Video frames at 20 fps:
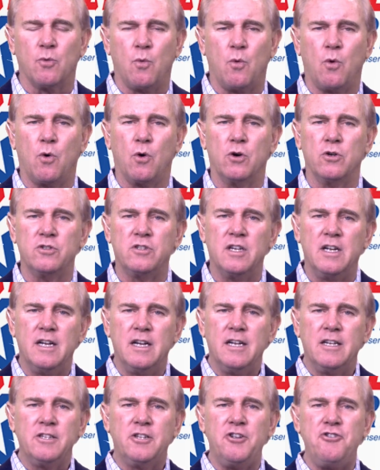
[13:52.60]
wars,
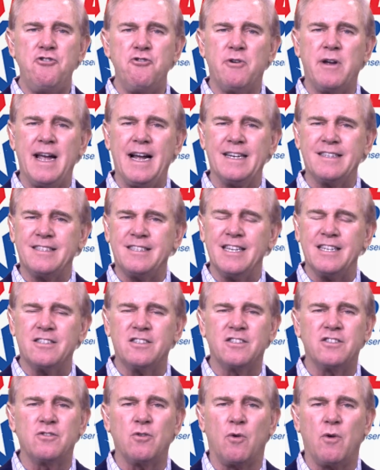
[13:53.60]
did you catch that
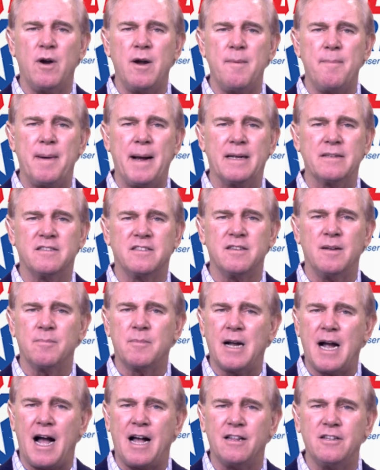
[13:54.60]
story about some
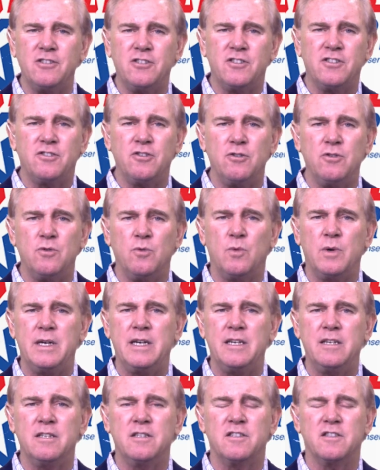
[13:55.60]
college student went
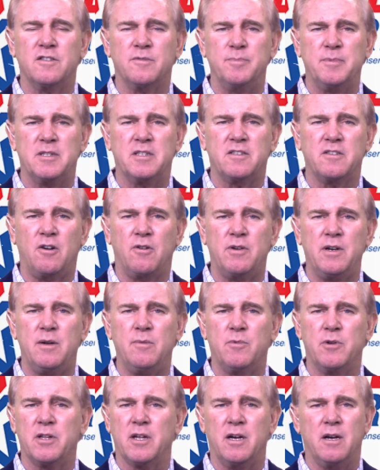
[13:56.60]
into the Smithsonian
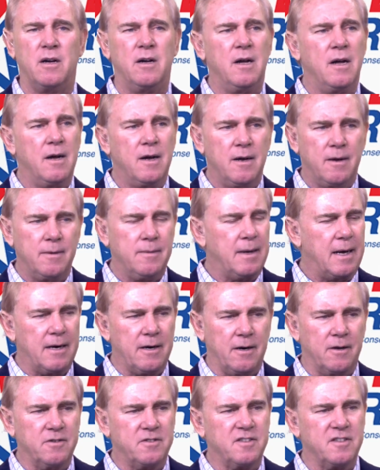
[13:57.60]
with
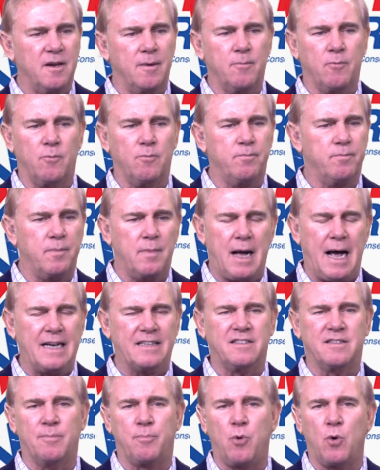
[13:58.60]
some I
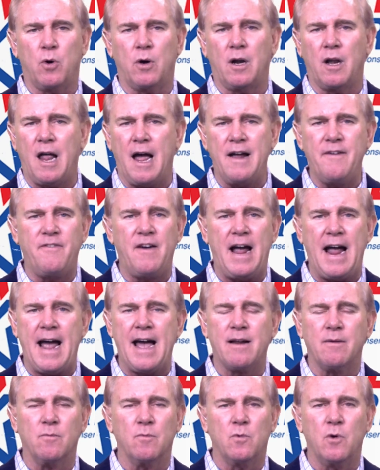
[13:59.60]
Support Life
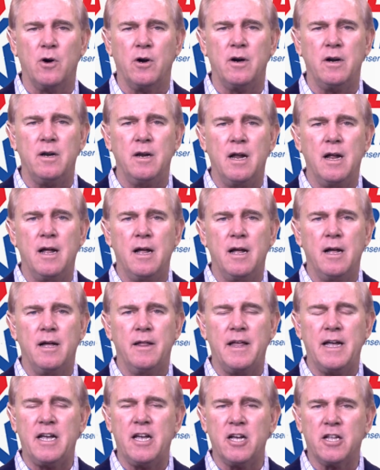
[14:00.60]
hat wearing?
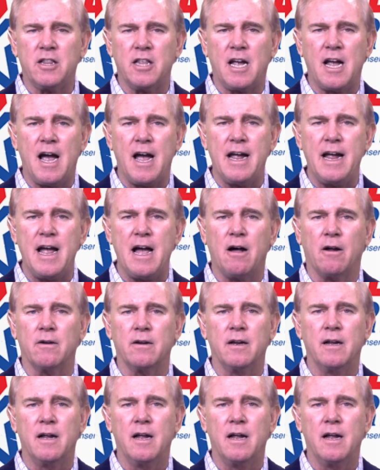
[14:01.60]
They kicked the guy out.